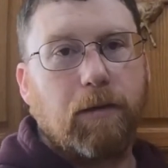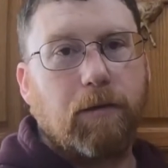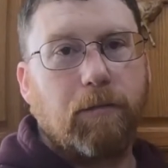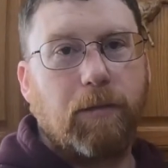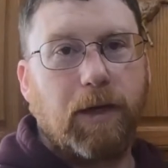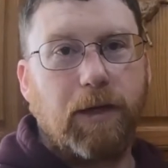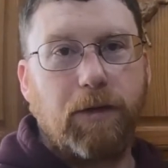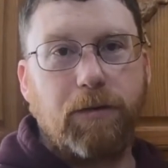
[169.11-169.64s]

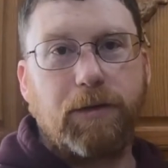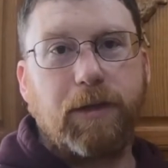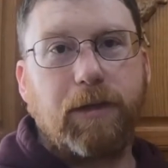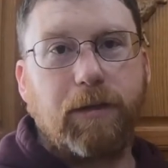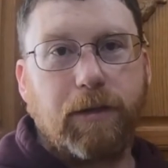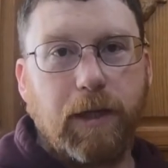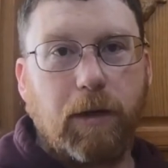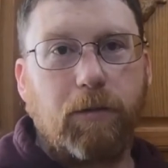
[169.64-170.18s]
By
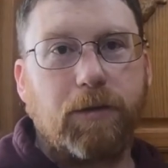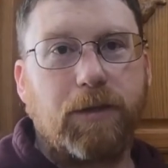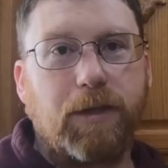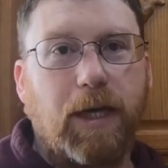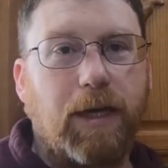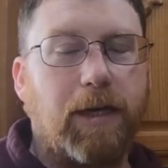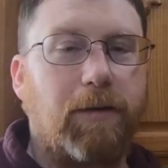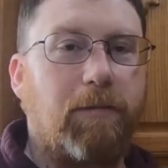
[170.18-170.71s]
using
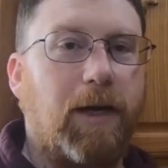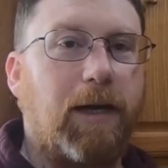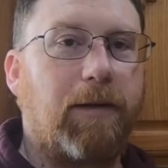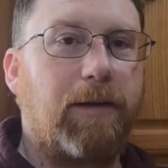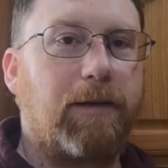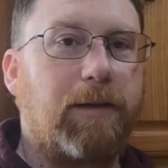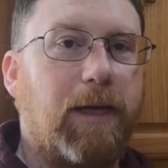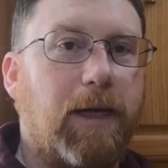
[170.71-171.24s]
double-sided
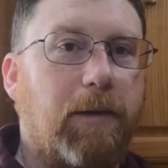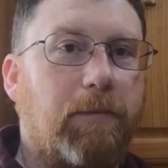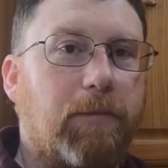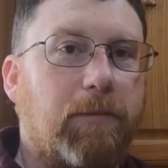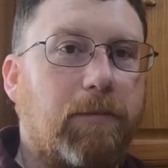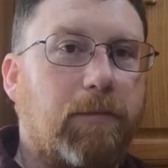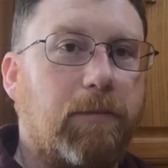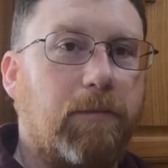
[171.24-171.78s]
mounting
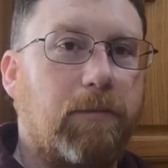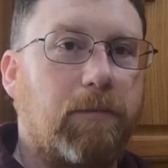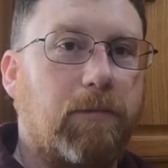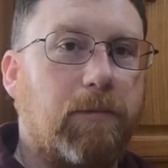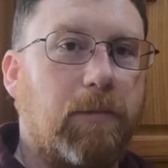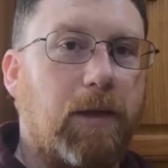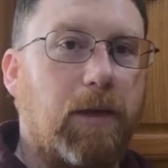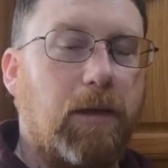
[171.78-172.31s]
tape,
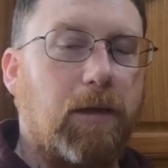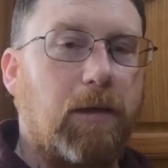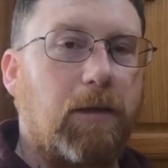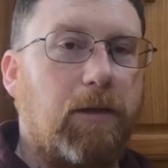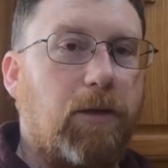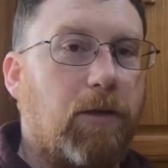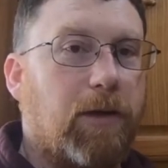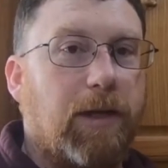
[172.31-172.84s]

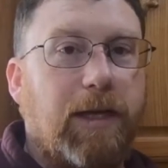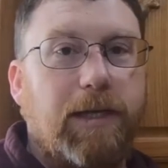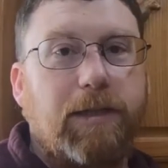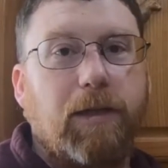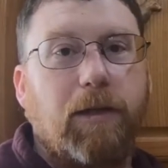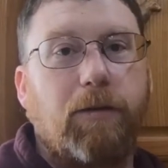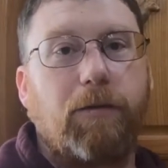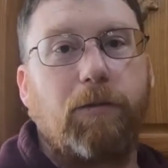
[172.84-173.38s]
you can
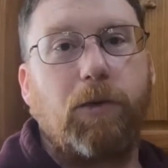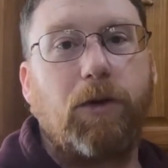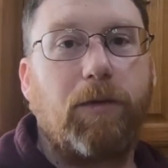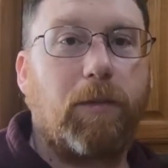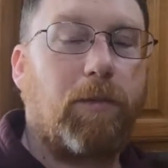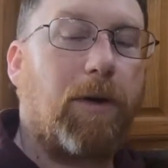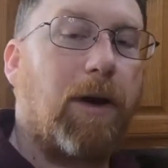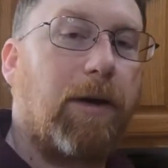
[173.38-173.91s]
easily remove
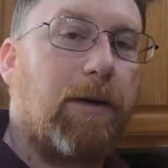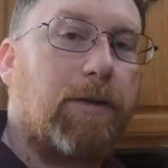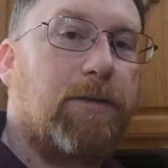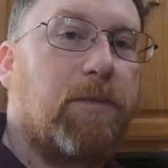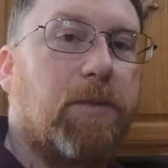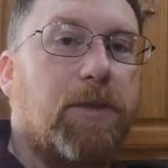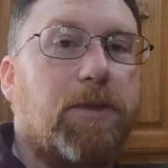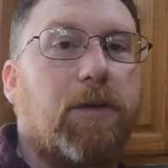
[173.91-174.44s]
the products
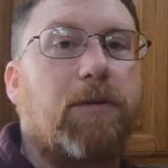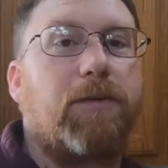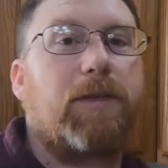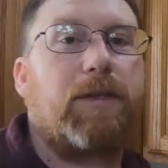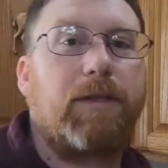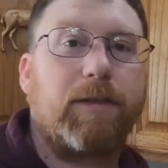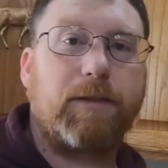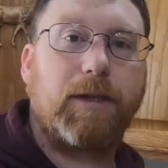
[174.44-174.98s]
from the
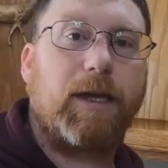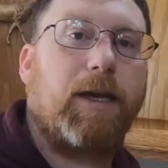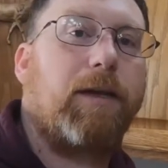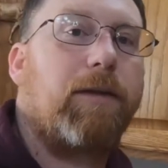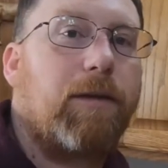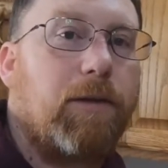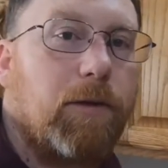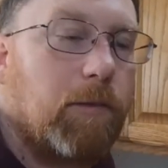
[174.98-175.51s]
surfaces
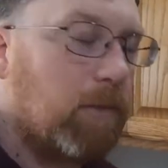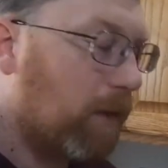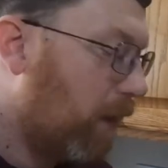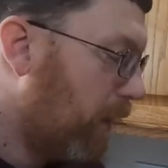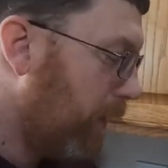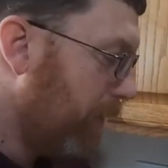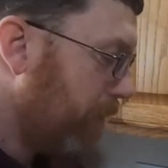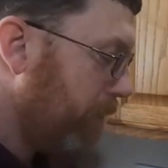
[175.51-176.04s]
that you
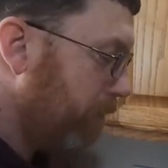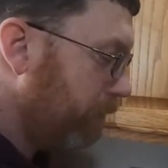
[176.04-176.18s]
apply